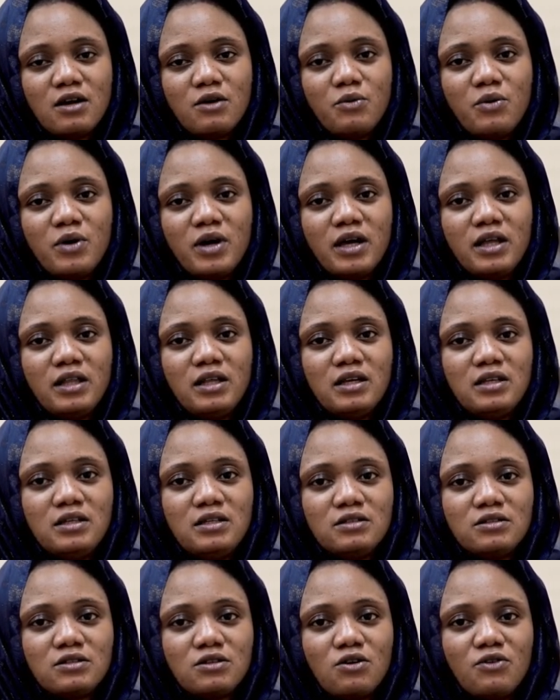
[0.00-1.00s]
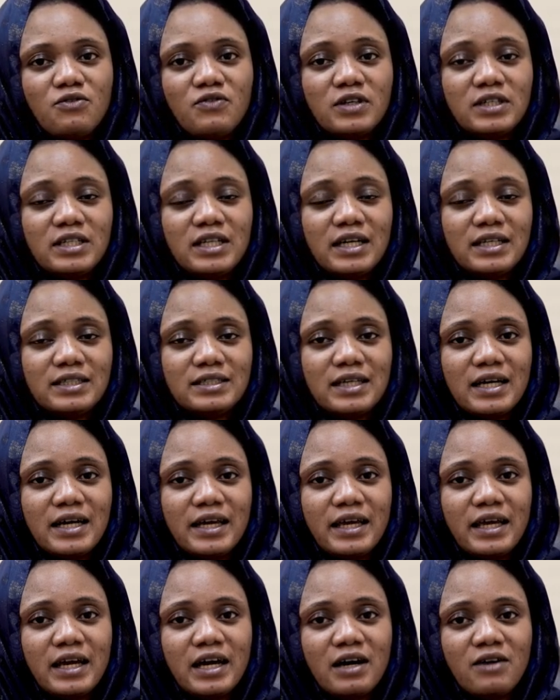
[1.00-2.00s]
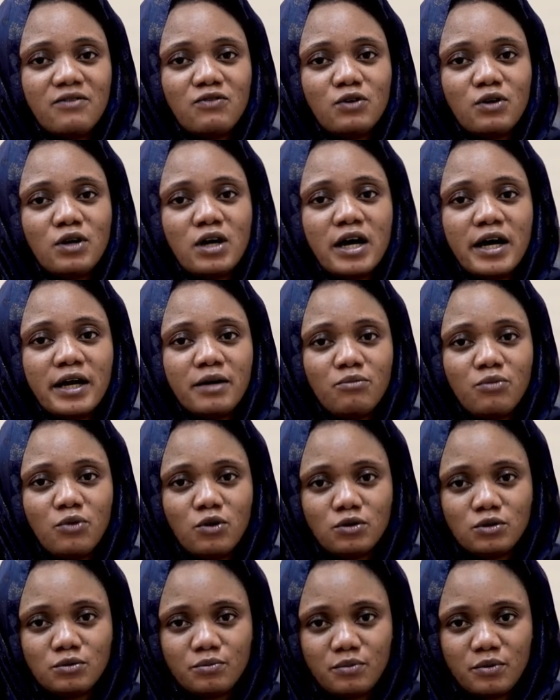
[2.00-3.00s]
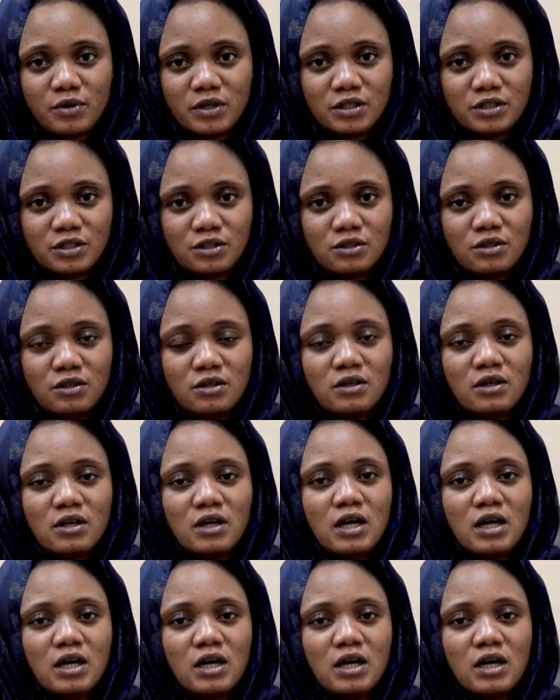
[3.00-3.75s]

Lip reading: where they discovered that I have a high blood pressure.